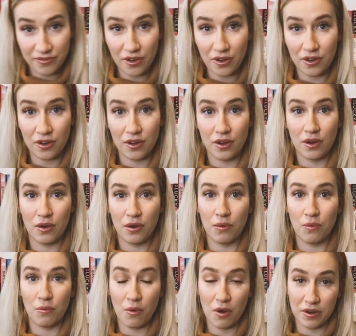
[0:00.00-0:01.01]
for
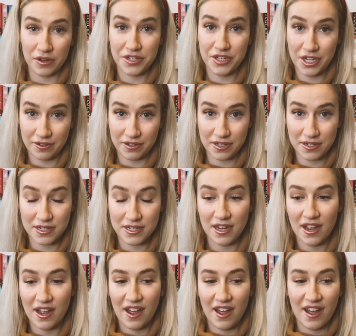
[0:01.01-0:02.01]
one student.
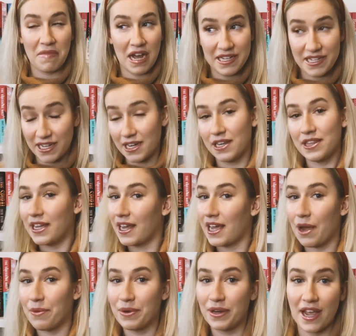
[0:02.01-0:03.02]
I didn't think
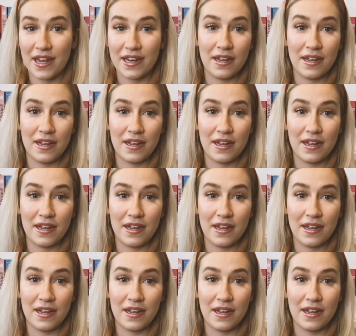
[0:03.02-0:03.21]
I would get